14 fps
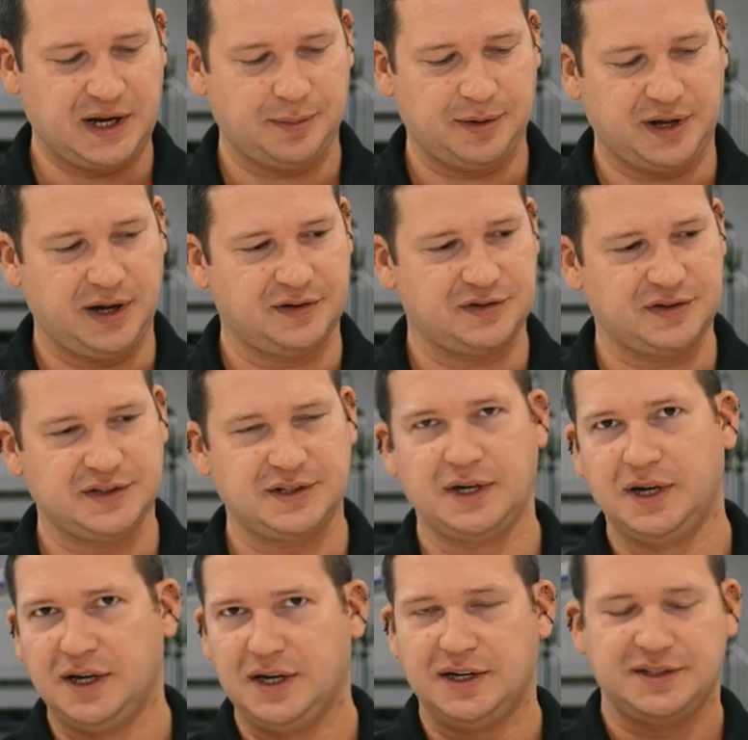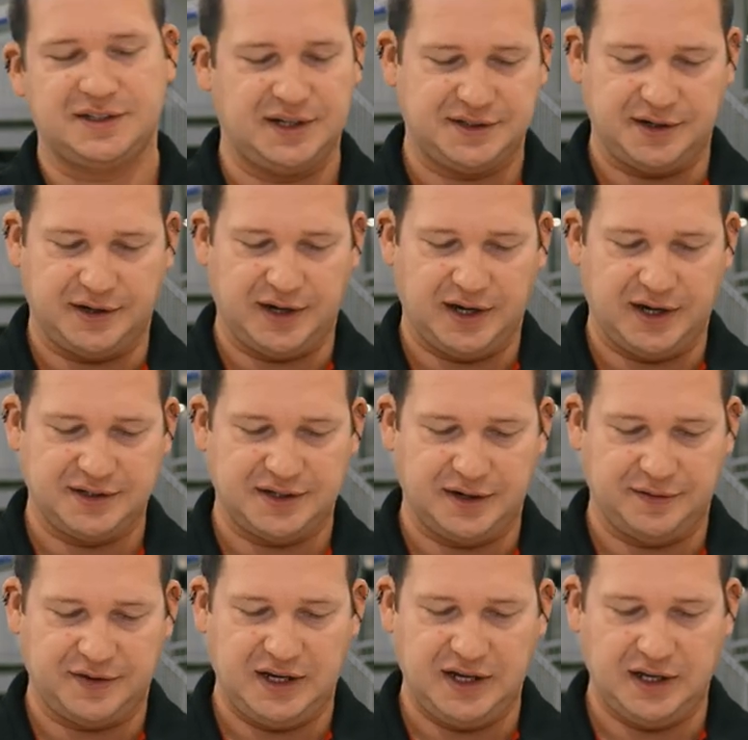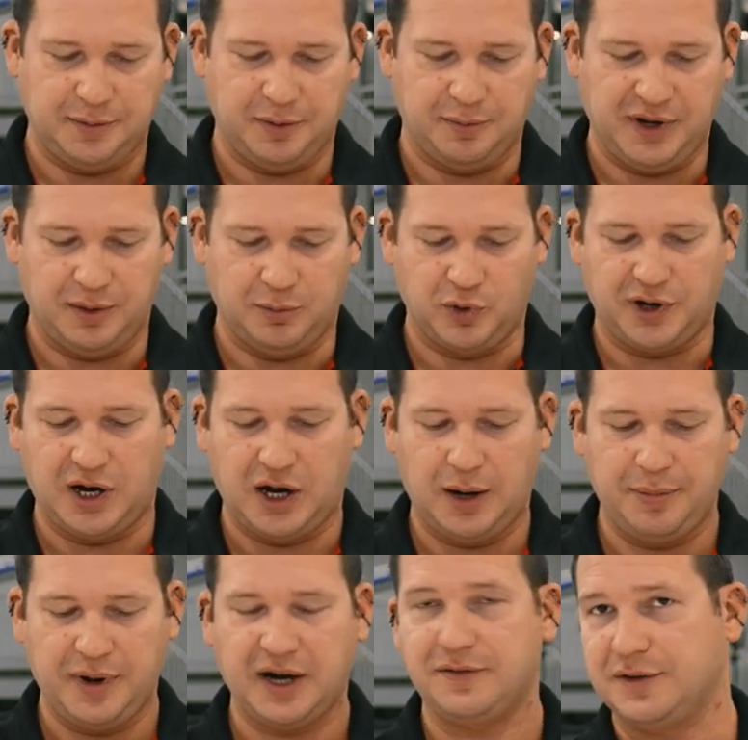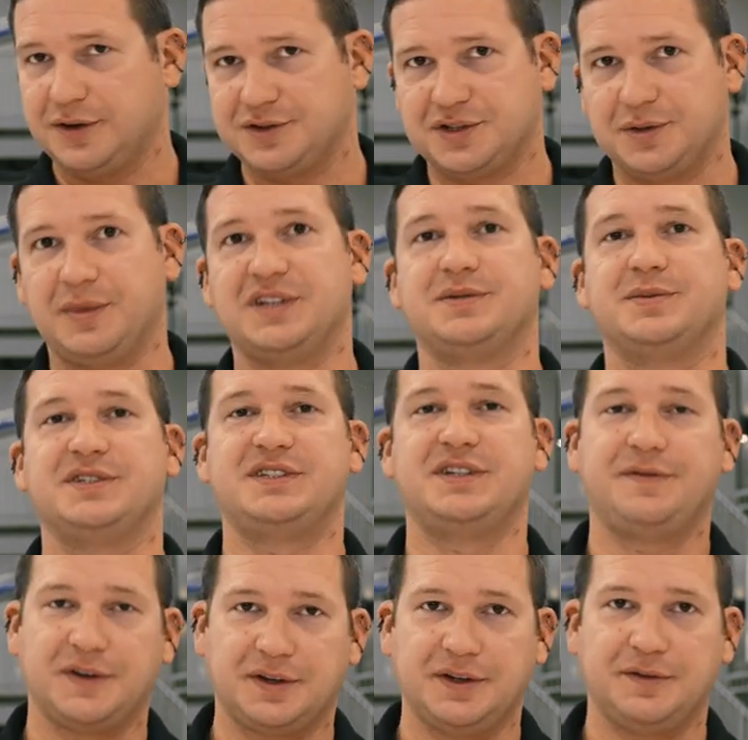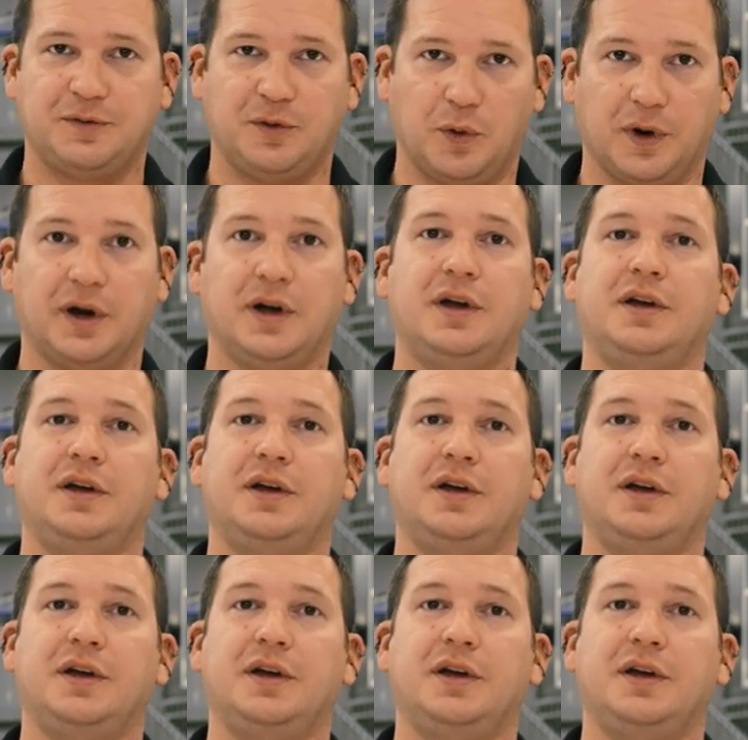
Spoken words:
applications. Since our guys have keyed up and made a more compact version made specifically for